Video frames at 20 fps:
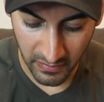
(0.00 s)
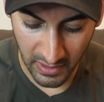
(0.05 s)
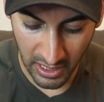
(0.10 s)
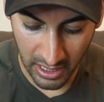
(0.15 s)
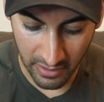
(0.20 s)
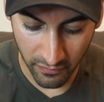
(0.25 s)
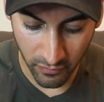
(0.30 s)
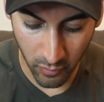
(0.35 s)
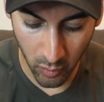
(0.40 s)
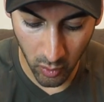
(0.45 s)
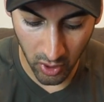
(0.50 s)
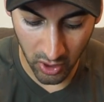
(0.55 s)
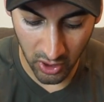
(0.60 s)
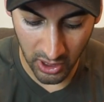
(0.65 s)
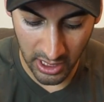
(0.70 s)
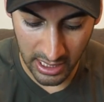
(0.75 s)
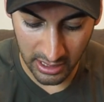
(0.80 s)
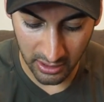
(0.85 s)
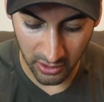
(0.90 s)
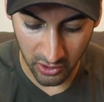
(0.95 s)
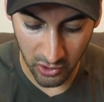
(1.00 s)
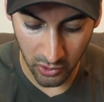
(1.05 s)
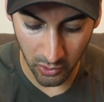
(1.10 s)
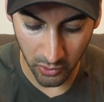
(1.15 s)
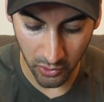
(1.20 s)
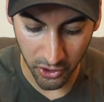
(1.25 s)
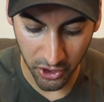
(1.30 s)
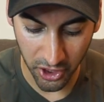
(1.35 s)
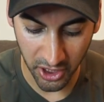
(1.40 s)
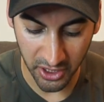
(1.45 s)
at four o'clock, the
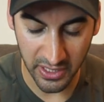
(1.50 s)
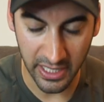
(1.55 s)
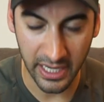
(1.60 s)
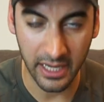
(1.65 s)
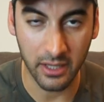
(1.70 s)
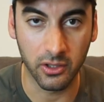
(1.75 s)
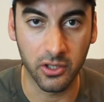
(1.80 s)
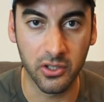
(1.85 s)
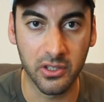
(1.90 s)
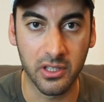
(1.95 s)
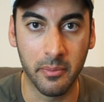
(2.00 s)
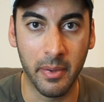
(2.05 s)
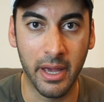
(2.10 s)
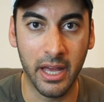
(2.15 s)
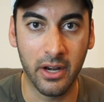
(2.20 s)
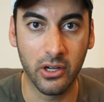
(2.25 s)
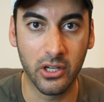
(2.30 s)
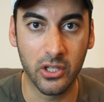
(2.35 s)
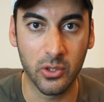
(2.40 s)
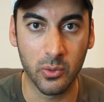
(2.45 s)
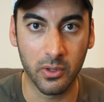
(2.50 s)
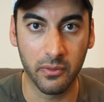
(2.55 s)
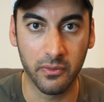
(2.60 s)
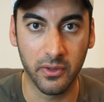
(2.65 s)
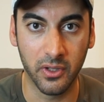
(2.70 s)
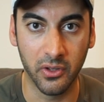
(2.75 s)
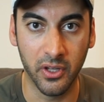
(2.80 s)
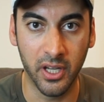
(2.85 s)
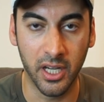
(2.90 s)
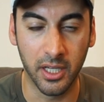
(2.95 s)
solar shut down because the batteries were
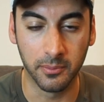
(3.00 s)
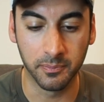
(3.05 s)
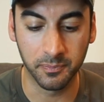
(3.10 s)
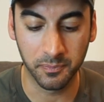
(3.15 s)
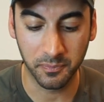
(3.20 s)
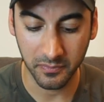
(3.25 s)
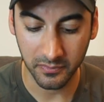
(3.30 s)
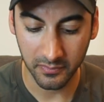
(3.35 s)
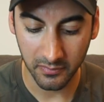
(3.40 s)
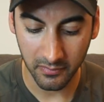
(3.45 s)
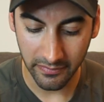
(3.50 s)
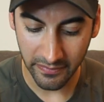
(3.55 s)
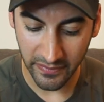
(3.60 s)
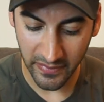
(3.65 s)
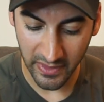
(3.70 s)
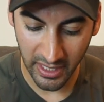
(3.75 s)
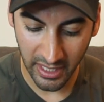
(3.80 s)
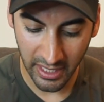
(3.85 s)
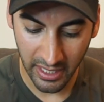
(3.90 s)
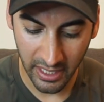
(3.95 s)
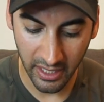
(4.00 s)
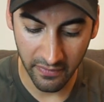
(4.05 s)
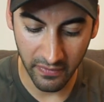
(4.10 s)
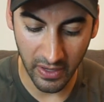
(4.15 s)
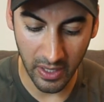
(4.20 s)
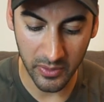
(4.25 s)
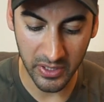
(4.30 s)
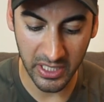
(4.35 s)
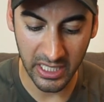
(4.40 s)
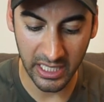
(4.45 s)
filled up. If
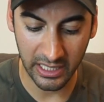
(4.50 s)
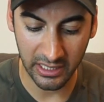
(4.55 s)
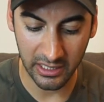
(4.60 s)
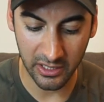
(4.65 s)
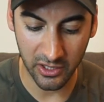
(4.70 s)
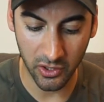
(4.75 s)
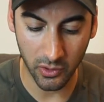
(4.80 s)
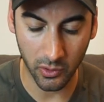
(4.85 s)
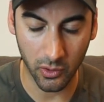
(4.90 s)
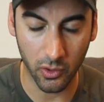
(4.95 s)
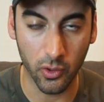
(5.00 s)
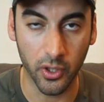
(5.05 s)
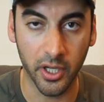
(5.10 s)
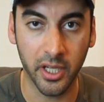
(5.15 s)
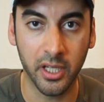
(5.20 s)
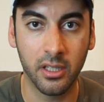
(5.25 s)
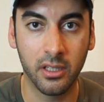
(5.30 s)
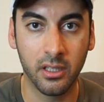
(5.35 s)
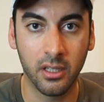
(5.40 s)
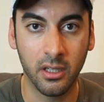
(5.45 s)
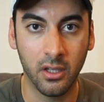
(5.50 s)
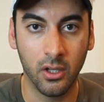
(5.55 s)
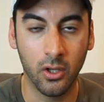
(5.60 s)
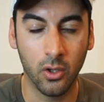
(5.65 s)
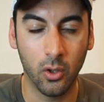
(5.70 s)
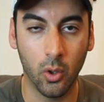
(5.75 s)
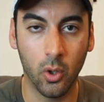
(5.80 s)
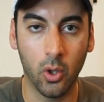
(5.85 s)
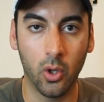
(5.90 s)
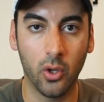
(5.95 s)
I was connected to the grid,
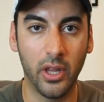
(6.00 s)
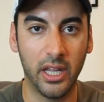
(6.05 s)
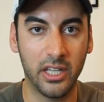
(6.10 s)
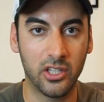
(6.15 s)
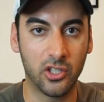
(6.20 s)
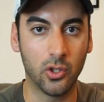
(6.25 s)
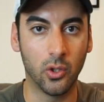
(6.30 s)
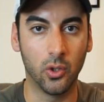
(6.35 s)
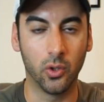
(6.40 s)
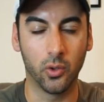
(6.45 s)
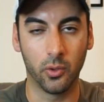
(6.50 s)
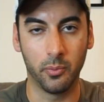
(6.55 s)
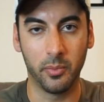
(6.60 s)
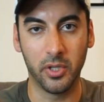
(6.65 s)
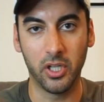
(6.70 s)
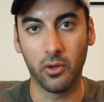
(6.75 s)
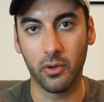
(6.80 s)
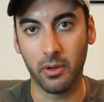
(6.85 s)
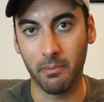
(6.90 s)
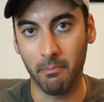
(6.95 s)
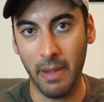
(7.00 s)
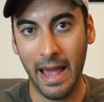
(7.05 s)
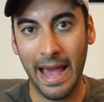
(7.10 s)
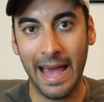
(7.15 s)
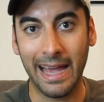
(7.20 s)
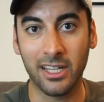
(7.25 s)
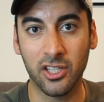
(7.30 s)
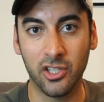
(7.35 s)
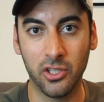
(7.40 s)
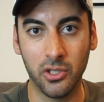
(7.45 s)
all that solar would be going
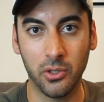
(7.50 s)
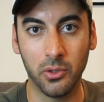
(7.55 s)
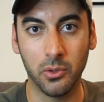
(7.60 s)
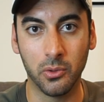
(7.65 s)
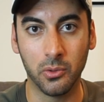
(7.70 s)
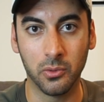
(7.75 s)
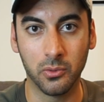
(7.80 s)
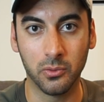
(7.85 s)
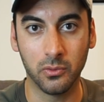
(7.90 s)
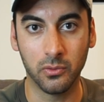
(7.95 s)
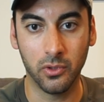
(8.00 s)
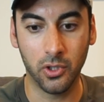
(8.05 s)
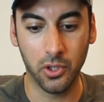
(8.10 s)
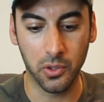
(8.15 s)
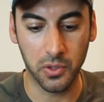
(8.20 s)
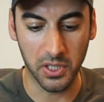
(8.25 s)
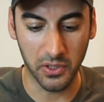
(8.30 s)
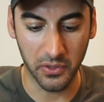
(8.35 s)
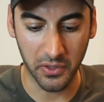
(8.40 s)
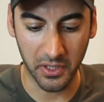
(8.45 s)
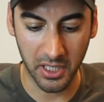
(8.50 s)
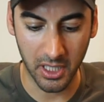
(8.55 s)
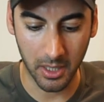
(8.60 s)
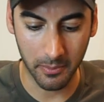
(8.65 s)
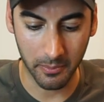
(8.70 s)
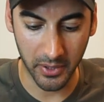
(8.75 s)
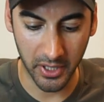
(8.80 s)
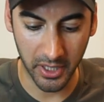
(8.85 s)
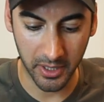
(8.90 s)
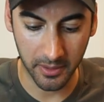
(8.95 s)
back to the utility
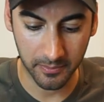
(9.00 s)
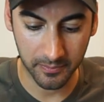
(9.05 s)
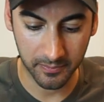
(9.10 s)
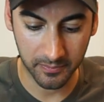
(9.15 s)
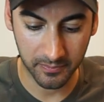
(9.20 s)
company.